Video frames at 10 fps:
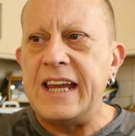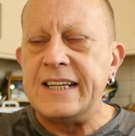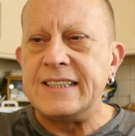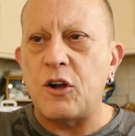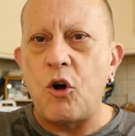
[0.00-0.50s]

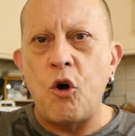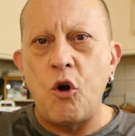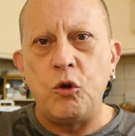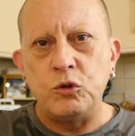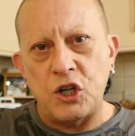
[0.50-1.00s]
is
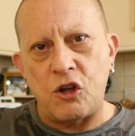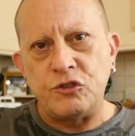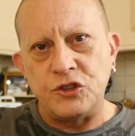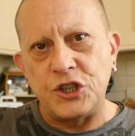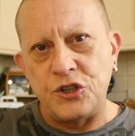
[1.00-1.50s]
hold
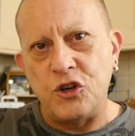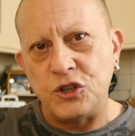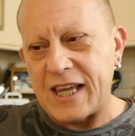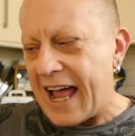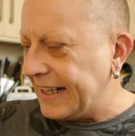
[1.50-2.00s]
on to
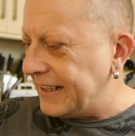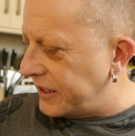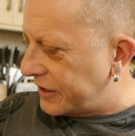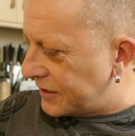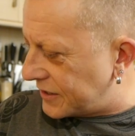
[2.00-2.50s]
those
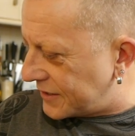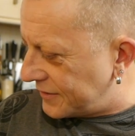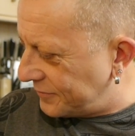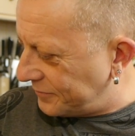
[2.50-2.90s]
anchors.